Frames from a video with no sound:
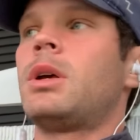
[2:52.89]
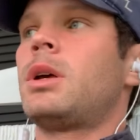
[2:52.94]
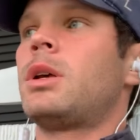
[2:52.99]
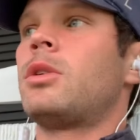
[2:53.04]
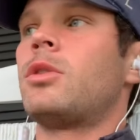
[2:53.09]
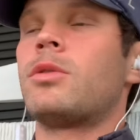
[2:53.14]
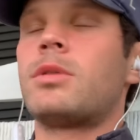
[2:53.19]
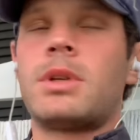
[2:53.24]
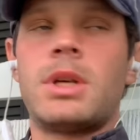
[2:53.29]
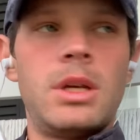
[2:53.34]

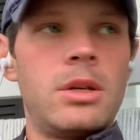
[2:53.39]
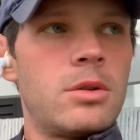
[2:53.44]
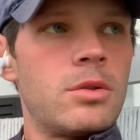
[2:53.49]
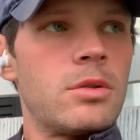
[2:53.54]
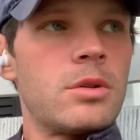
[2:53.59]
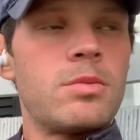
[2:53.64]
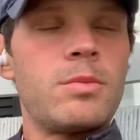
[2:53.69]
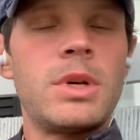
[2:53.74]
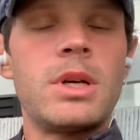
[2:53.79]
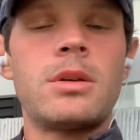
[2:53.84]
Your
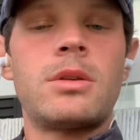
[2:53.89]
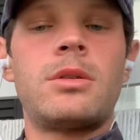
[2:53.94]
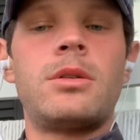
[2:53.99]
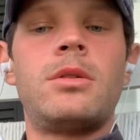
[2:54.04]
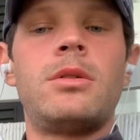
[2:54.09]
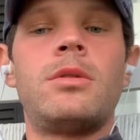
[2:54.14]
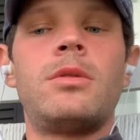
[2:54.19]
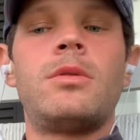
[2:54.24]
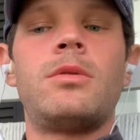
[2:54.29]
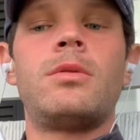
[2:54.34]
teachers miss
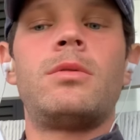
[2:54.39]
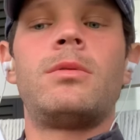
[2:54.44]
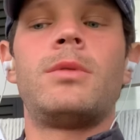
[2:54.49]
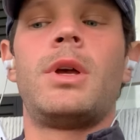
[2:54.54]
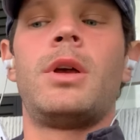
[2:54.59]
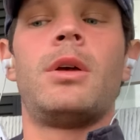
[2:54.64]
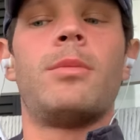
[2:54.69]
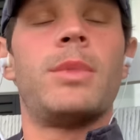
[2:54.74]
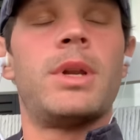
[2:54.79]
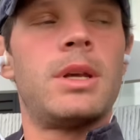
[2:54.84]
you.
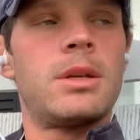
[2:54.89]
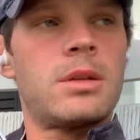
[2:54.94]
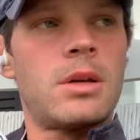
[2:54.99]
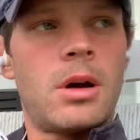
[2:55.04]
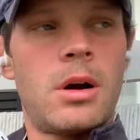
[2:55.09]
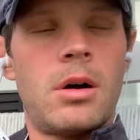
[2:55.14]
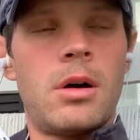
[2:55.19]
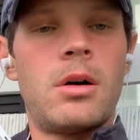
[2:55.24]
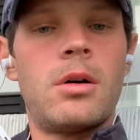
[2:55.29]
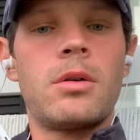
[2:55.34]
But it's
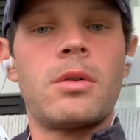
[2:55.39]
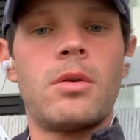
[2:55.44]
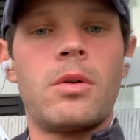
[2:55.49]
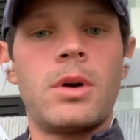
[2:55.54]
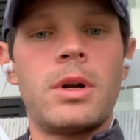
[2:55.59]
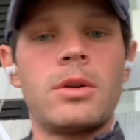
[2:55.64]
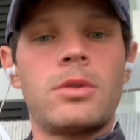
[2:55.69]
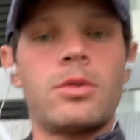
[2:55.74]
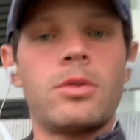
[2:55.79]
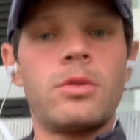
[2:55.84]
all
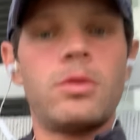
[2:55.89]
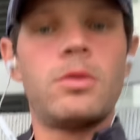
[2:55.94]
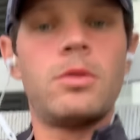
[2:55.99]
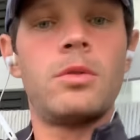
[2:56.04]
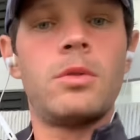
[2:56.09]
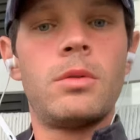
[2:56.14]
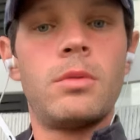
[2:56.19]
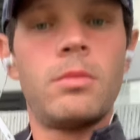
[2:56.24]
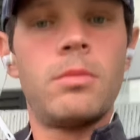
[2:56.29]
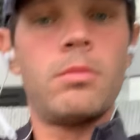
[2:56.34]
going
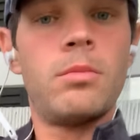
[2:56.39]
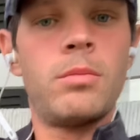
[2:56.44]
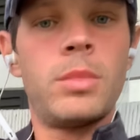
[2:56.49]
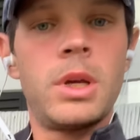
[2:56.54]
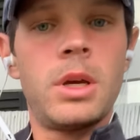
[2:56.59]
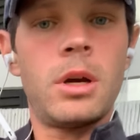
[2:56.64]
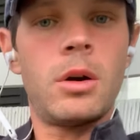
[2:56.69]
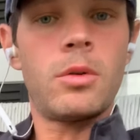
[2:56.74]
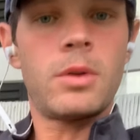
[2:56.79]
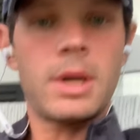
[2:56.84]
to
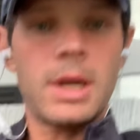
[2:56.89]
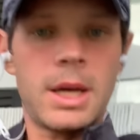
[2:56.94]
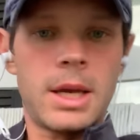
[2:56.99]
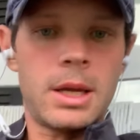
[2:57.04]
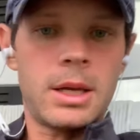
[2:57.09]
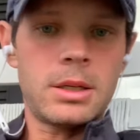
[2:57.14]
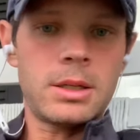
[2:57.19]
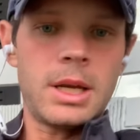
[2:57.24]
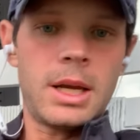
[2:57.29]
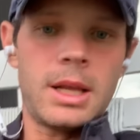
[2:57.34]
be okay.
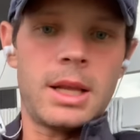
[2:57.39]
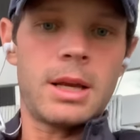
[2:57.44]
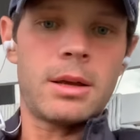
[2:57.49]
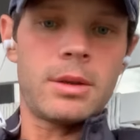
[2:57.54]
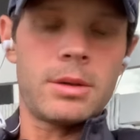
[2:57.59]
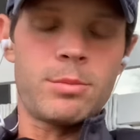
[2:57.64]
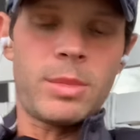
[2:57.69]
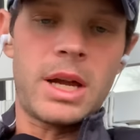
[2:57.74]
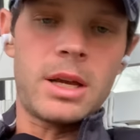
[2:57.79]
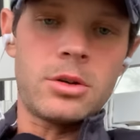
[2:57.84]
It's kind of like
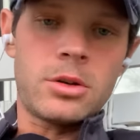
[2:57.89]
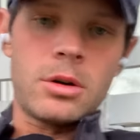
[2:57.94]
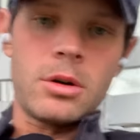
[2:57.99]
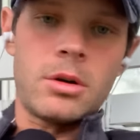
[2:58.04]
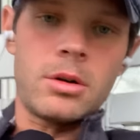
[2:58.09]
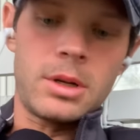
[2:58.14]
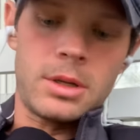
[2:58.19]
with my shirt.